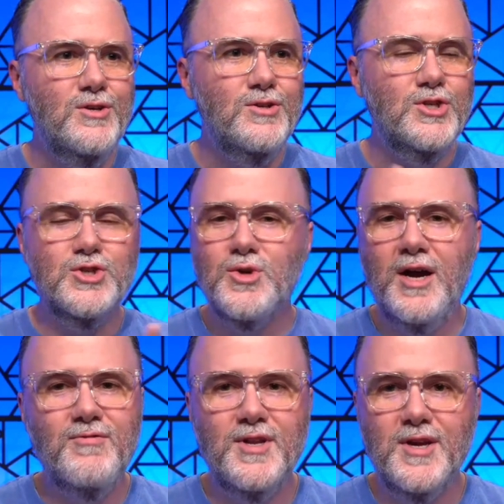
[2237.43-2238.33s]
just try
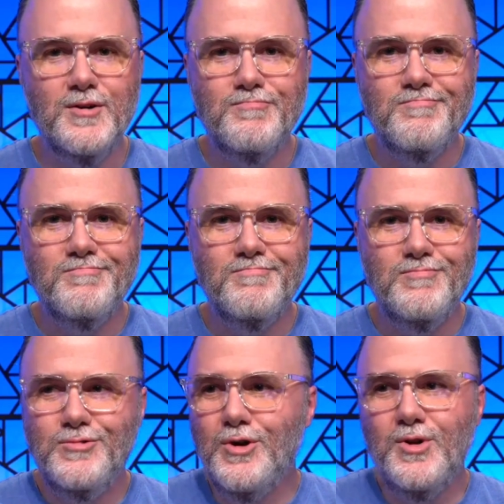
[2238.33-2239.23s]
a video.
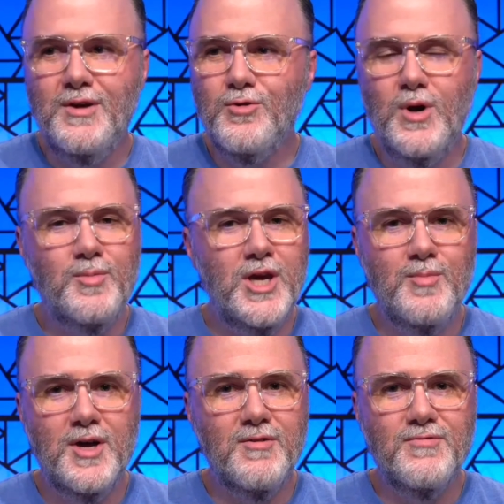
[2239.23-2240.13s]
Don't have your webcam
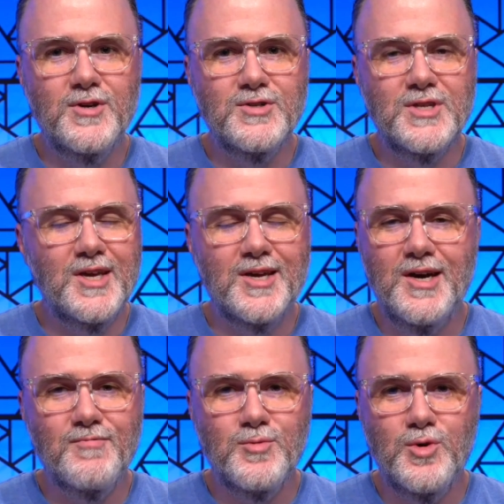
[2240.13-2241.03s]
on at first and get
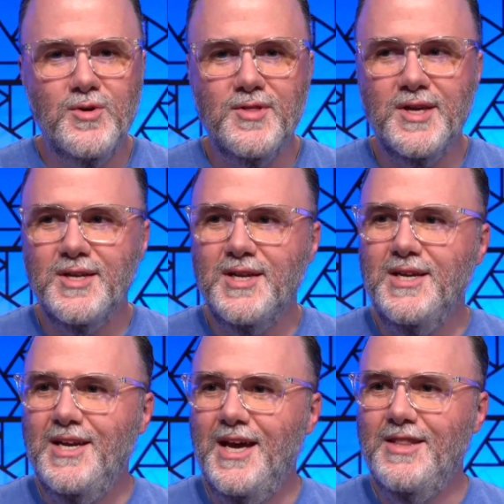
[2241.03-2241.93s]
comfortable with it.
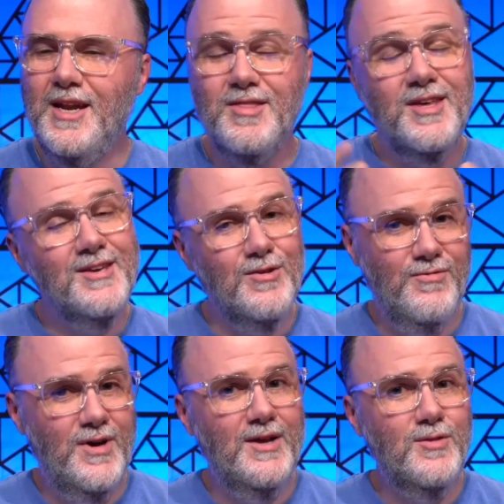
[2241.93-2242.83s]
And then I think you'll
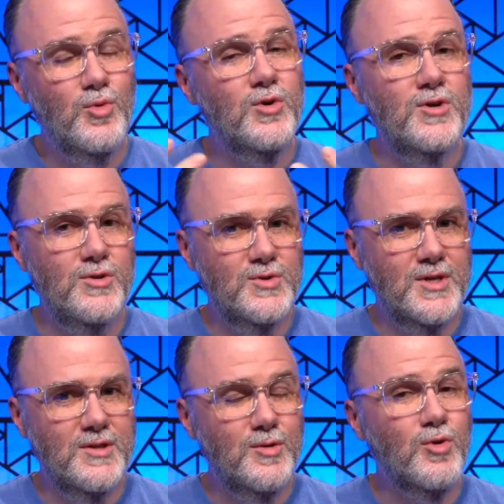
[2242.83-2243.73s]
find the more you use
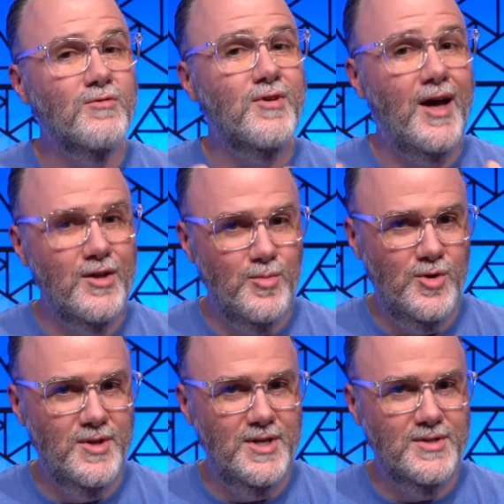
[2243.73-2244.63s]
it, the more
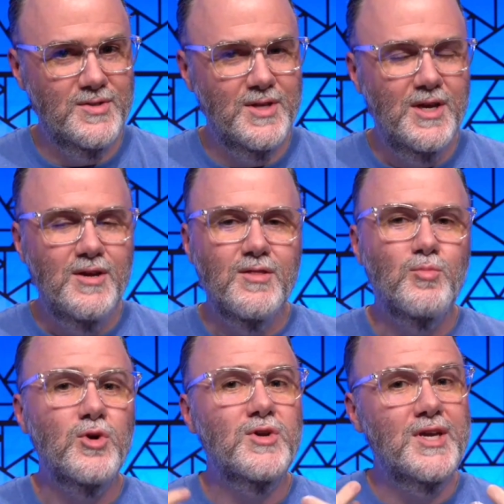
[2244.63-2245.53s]
valuable it is, the
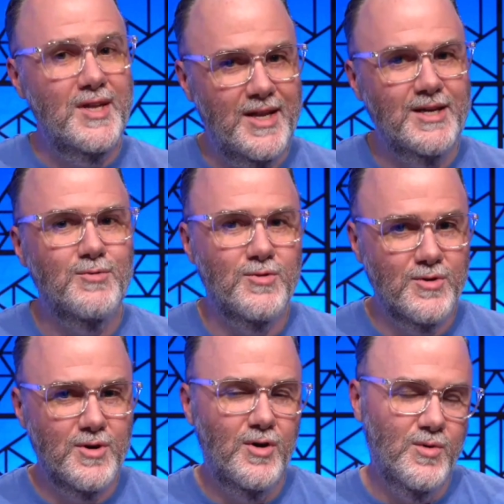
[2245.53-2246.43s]
more you connect with your
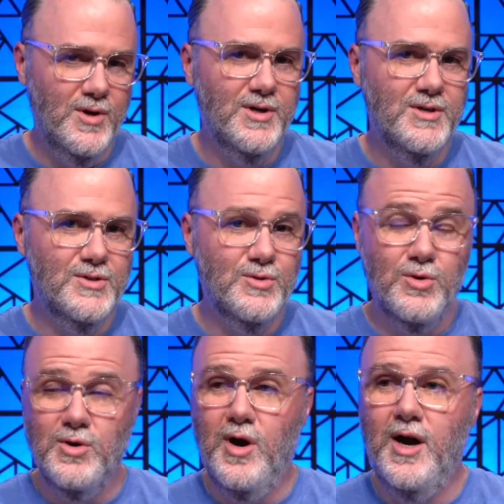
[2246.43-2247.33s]
coworkers or
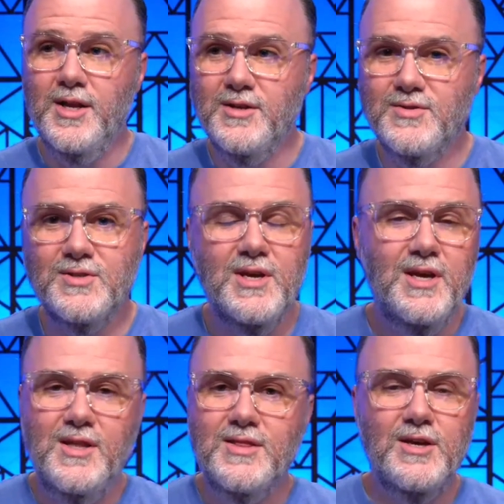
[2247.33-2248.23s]
your audience,
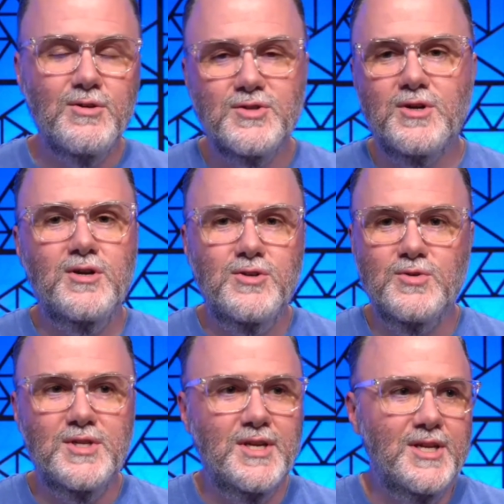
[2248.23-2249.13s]
that you'll start
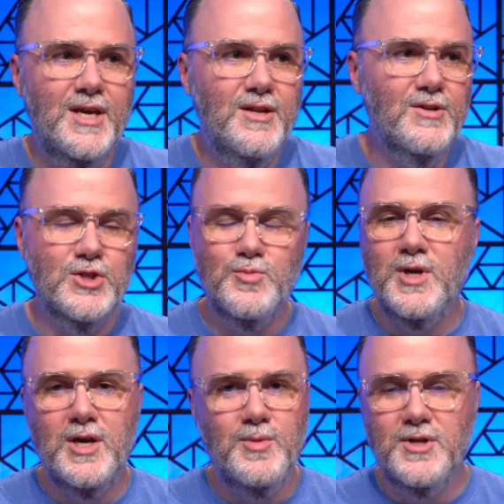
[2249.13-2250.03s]
using it and it'll just
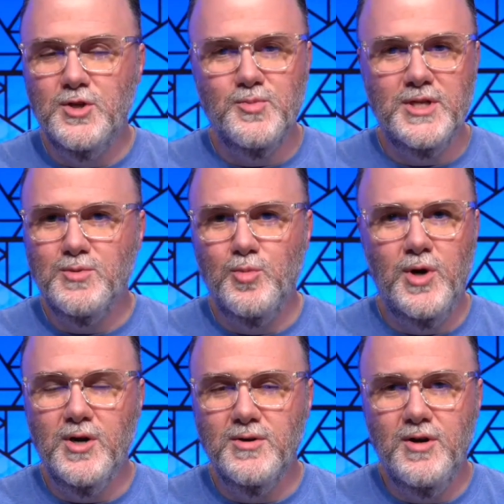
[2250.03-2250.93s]
become an indispensable
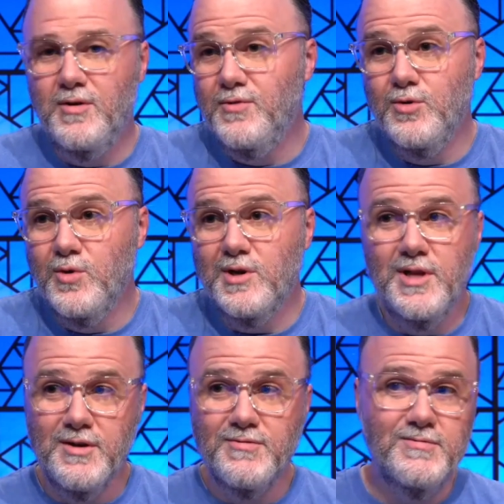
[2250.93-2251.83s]
part of your work
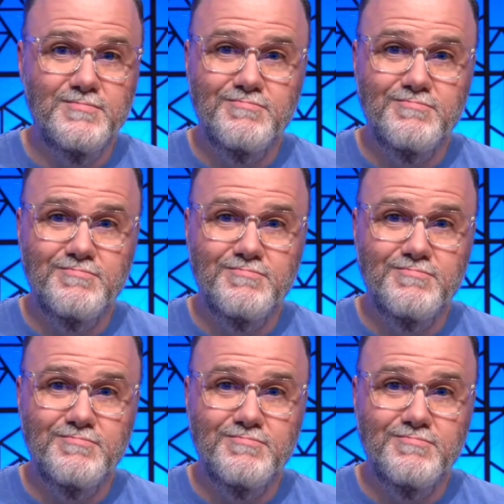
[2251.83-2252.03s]
life